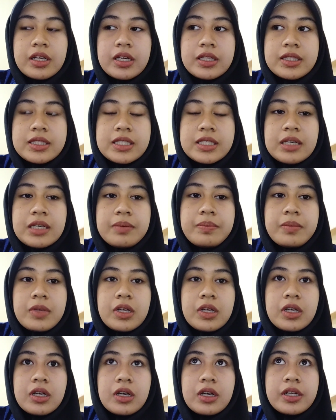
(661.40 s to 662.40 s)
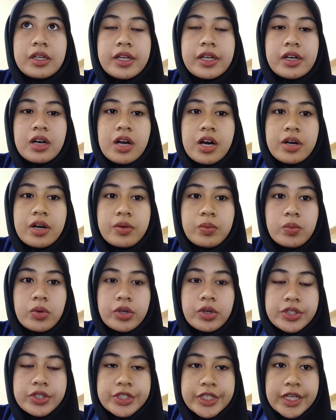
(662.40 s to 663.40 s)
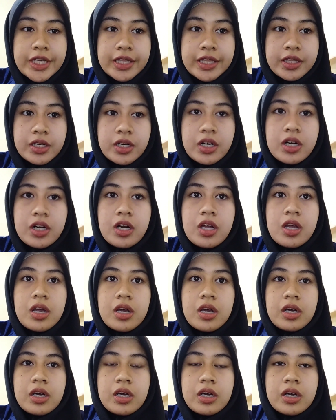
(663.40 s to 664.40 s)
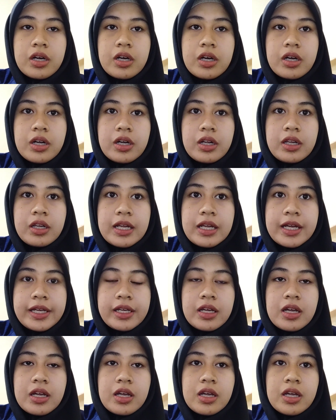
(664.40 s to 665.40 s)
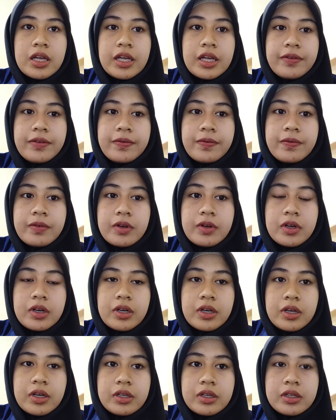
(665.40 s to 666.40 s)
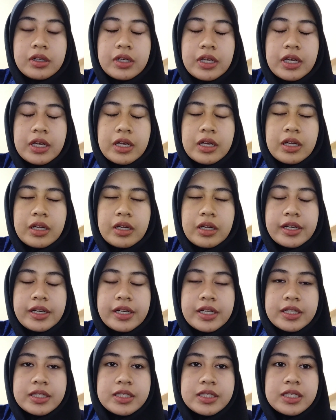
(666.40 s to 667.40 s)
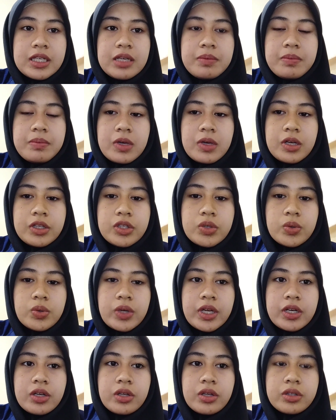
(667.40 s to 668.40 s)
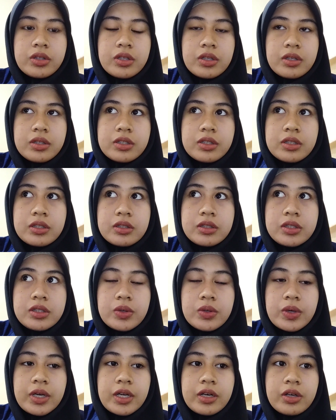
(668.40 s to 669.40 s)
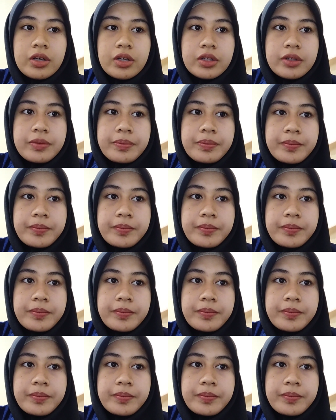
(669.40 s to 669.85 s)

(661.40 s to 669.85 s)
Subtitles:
the team, their hard work together. Like if in the team you cannot you cannot